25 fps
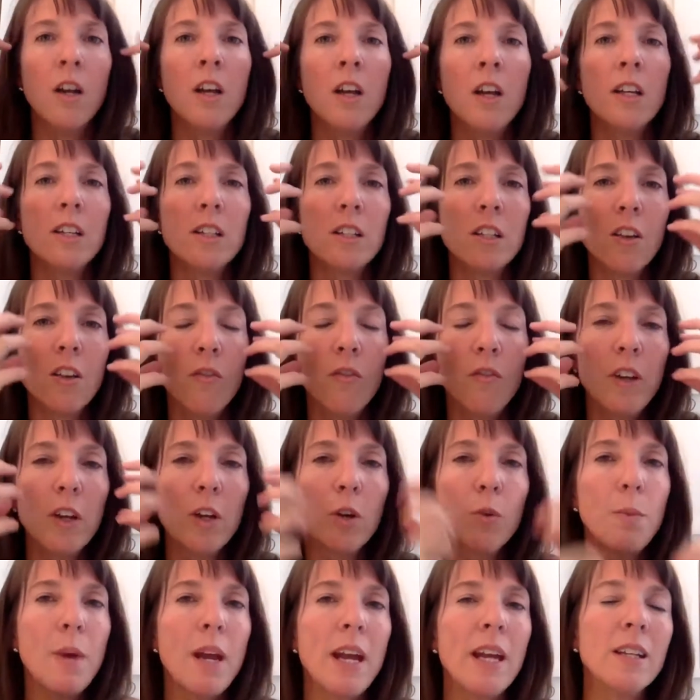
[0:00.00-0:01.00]
severe
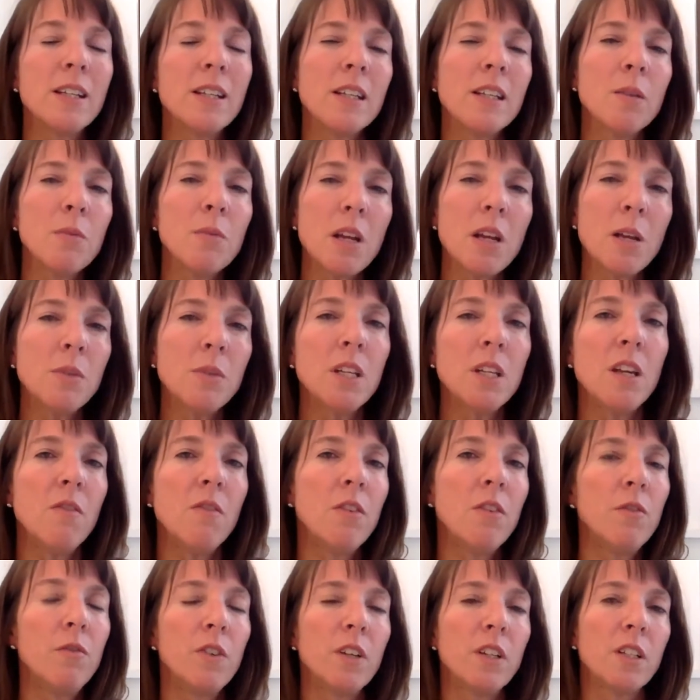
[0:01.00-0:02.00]
pain. Sometimes it
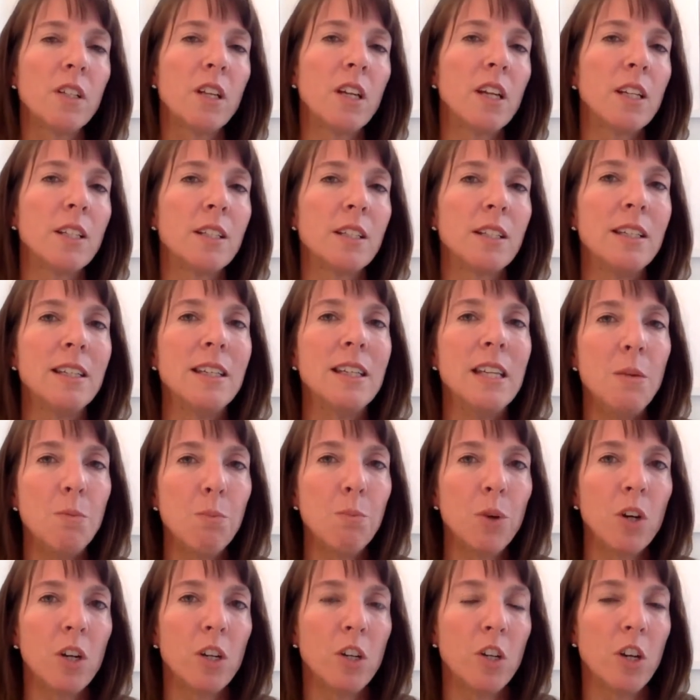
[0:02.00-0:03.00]
even feels like it's
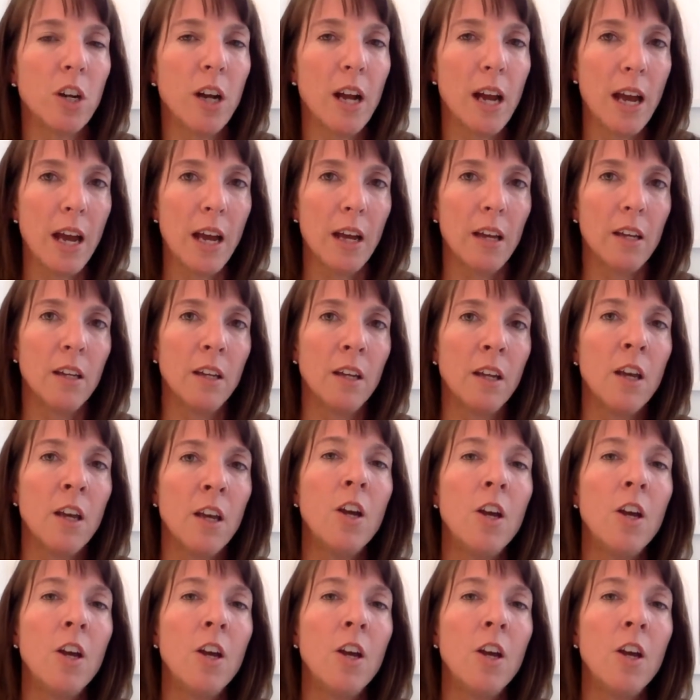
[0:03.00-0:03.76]
deeper in your head.